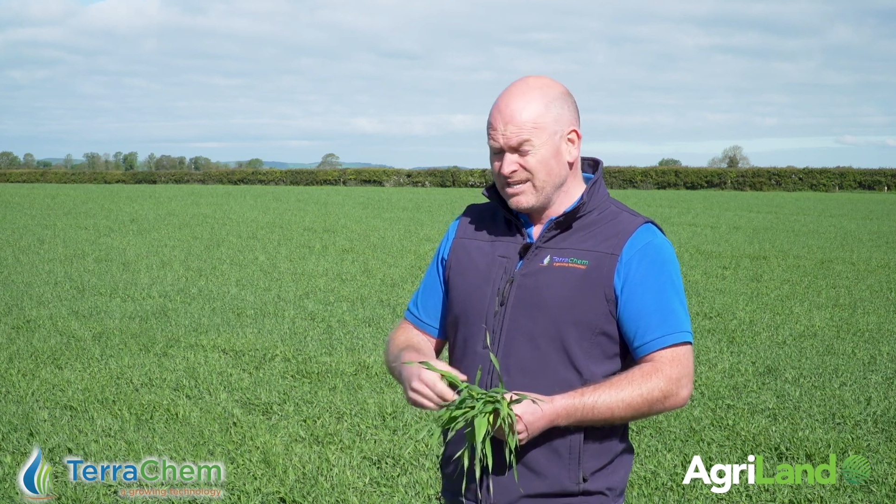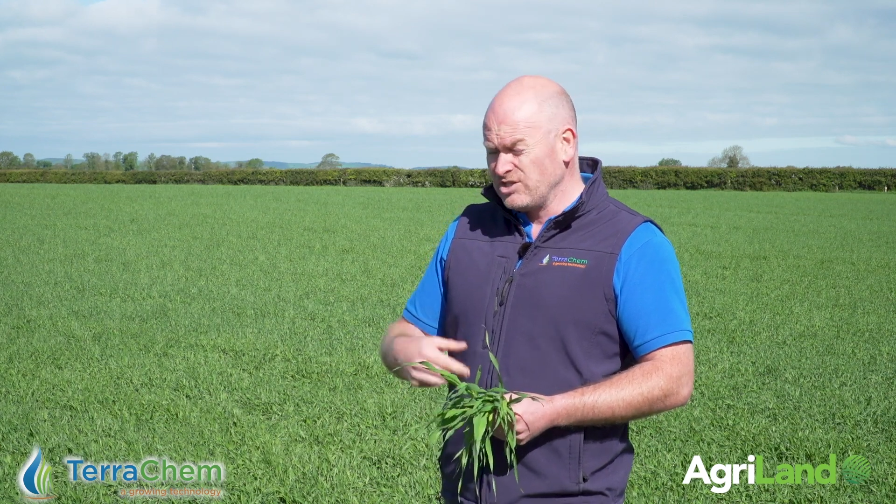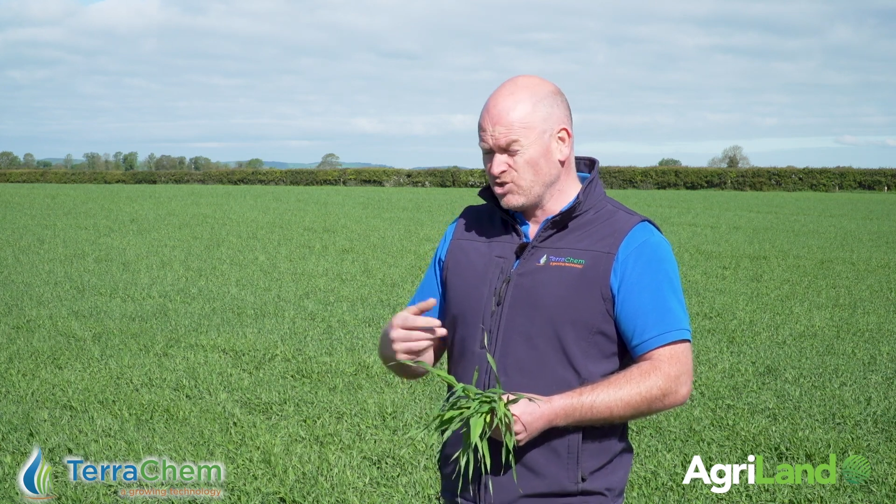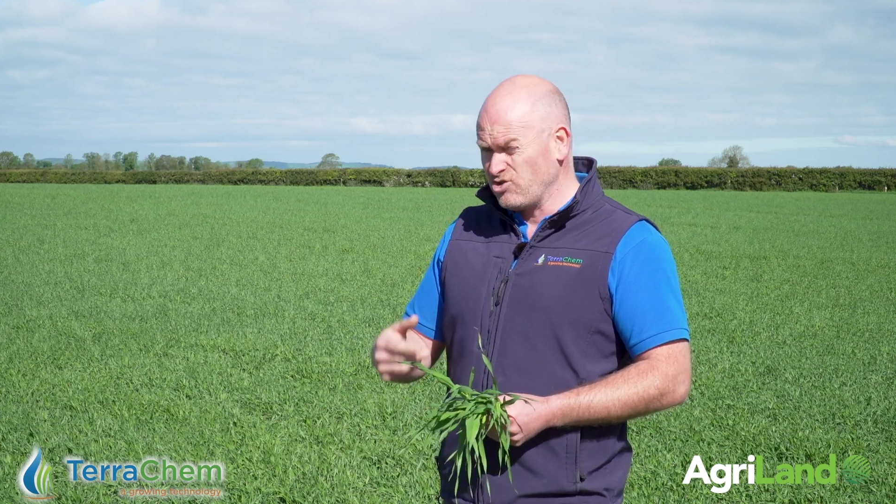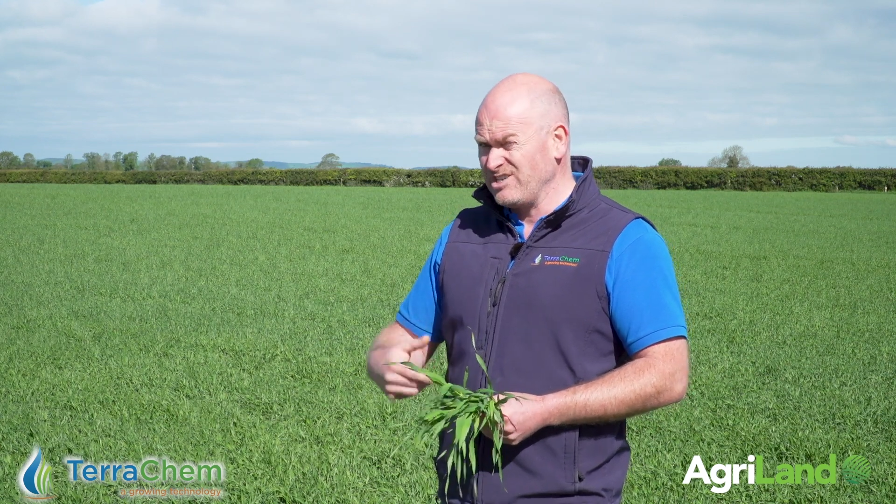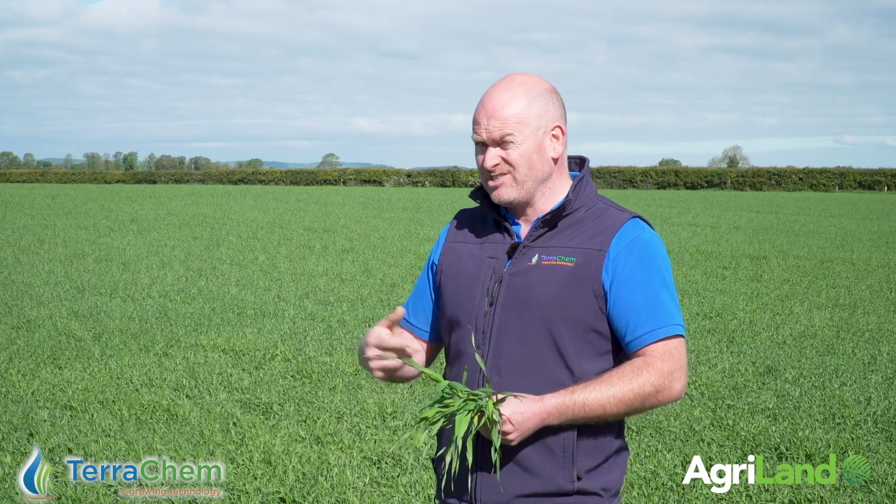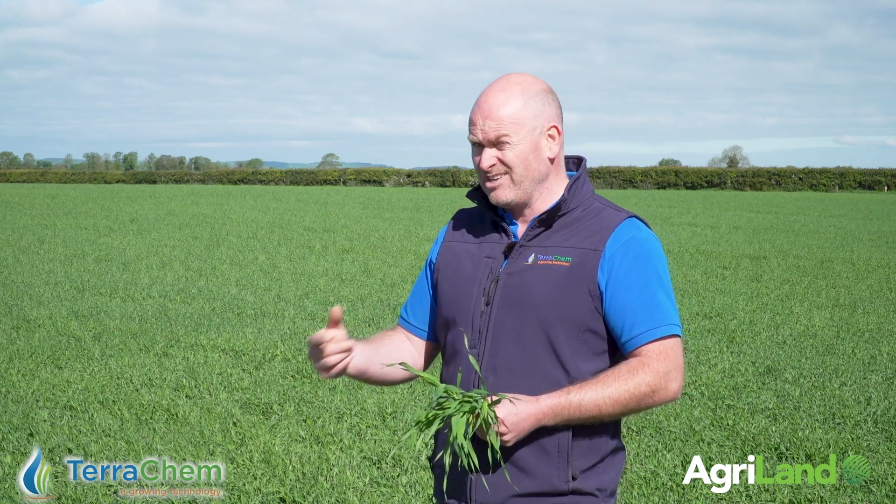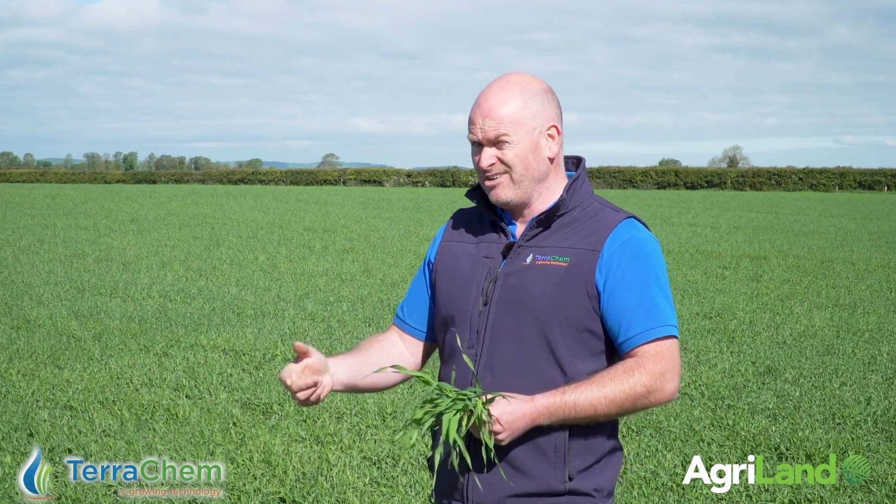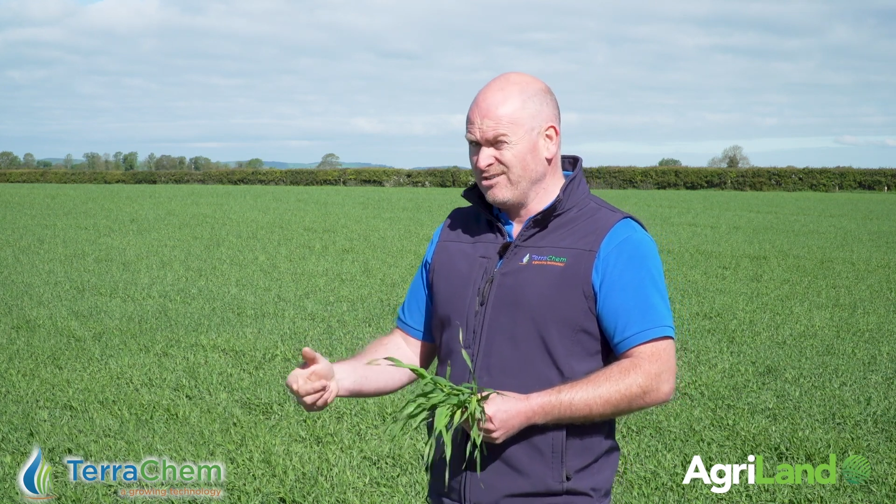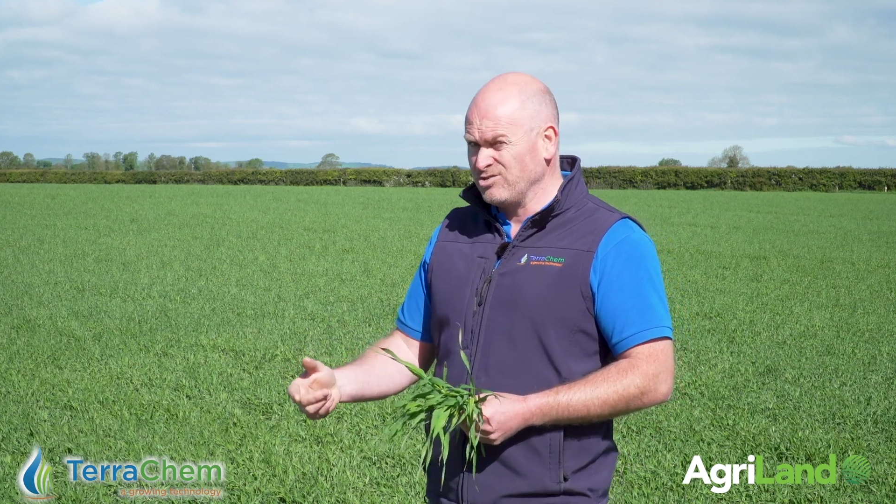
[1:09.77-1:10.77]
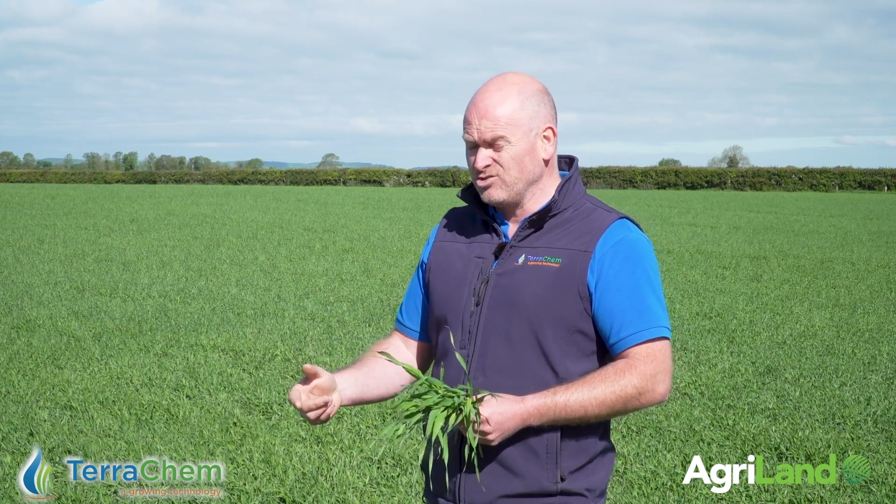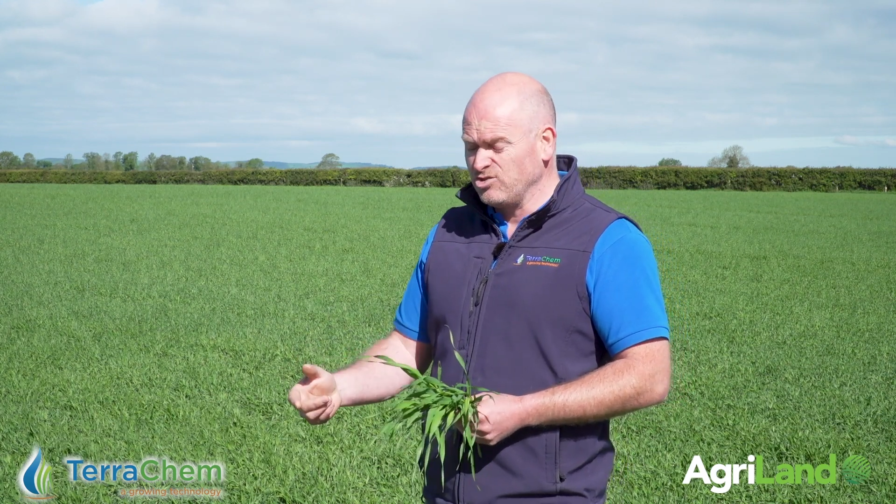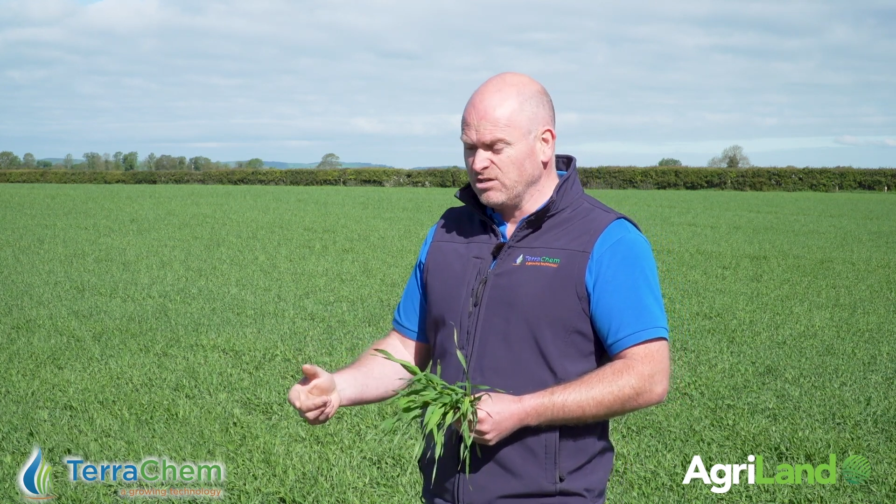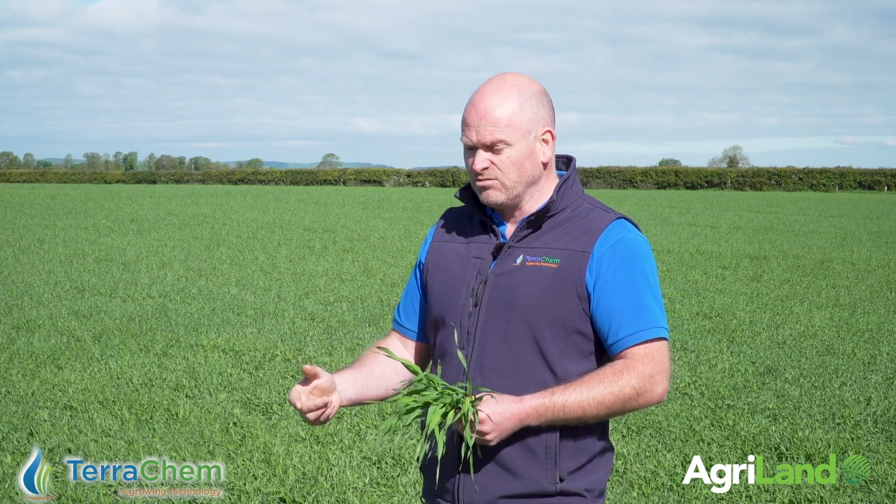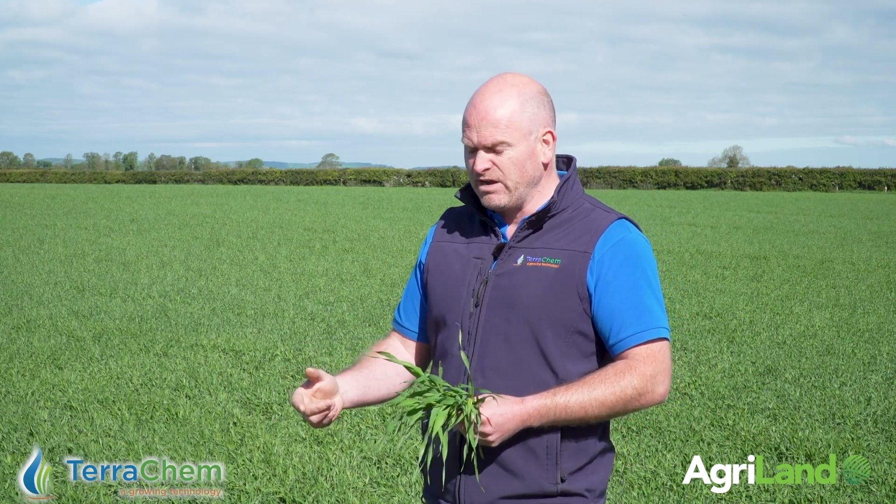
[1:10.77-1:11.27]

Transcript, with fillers: Stress can also trigger